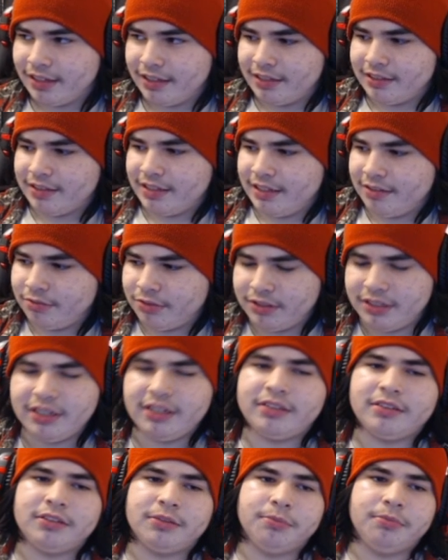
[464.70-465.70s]
I, I would
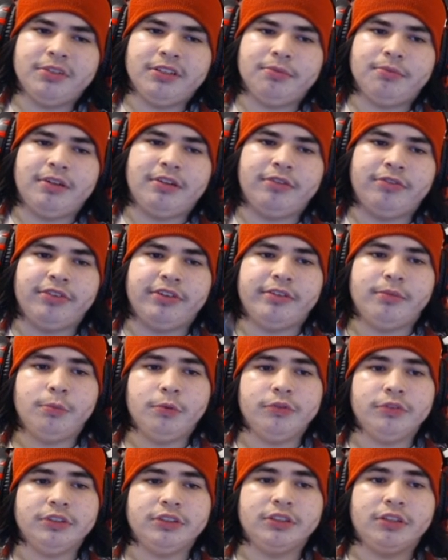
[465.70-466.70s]
like to meet my favorite
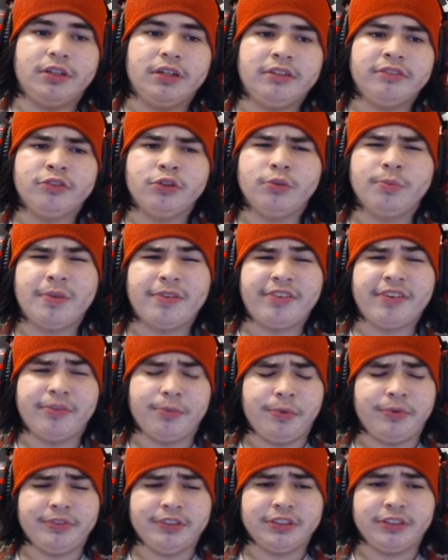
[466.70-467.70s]
movie star. I don't know who my favorite
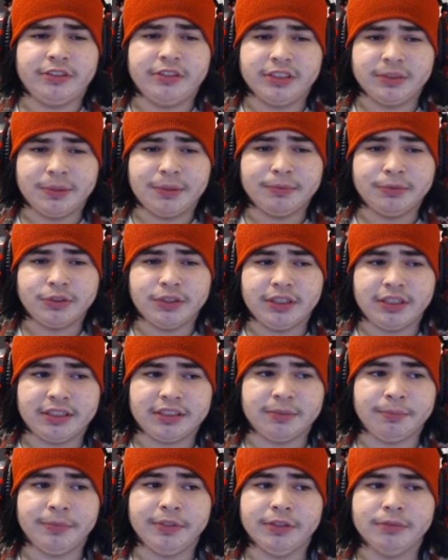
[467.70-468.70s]
movie star is, so I'm sure I can
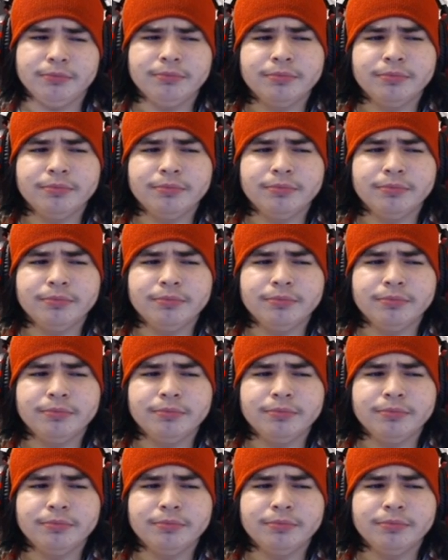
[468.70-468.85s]
meet him.